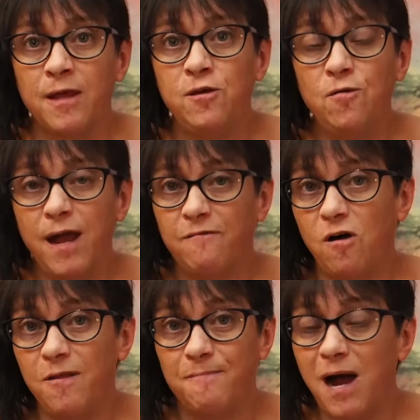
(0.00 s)
You have
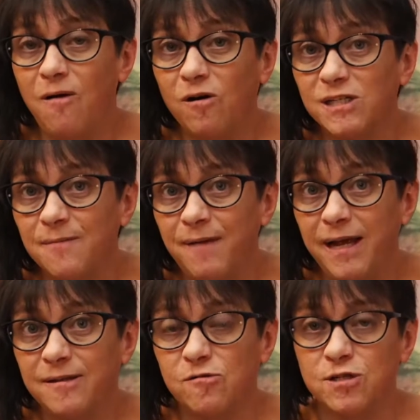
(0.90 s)
all the power to
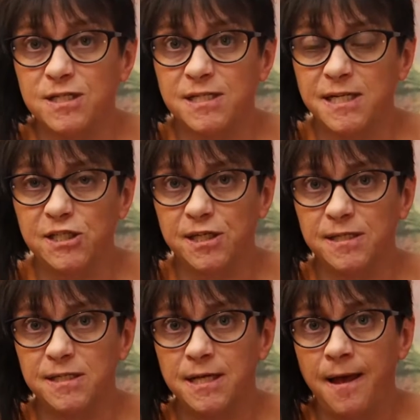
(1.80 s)
make those
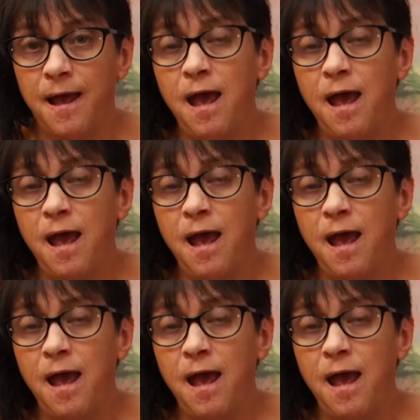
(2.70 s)
decisions.